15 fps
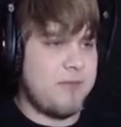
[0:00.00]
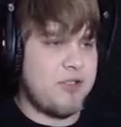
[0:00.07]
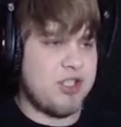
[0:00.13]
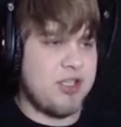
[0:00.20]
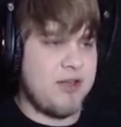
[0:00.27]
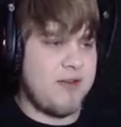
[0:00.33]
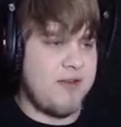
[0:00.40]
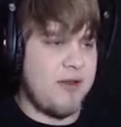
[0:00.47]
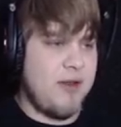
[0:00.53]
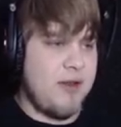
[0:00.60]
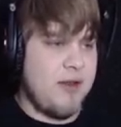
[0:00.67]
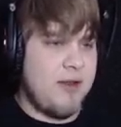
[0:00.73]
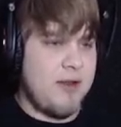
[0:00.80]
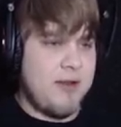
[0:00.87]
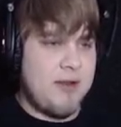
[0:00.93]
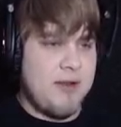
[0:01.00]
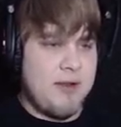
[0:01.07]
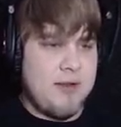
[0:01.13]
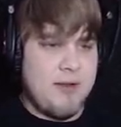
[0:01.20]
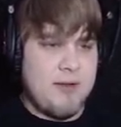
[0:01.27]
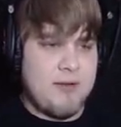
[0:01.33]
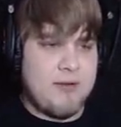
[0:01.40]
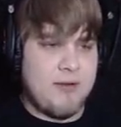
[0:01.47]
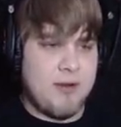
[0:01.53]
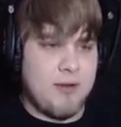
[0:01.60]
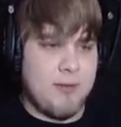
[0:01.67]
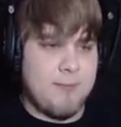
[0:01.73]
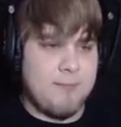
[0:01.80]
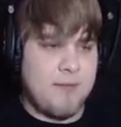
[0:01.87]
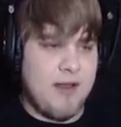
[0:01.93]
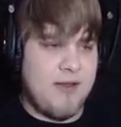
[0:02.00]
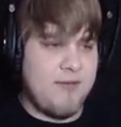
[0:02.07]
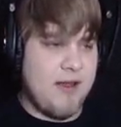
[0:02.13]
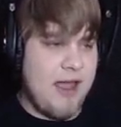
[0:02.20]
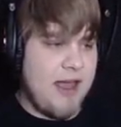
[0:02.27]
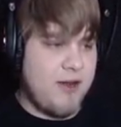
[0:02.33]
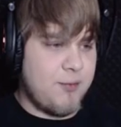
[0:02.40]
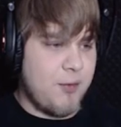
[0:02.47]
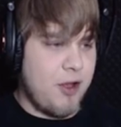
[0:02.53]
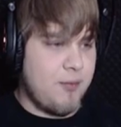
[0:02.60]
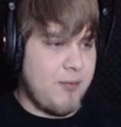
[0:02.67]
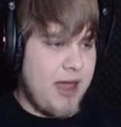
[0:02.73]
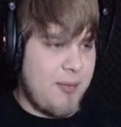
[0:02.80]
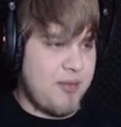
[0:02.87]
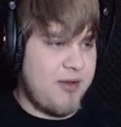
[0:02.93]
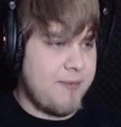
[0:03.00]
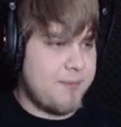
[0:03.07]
shit is... So, the hand-drawn map.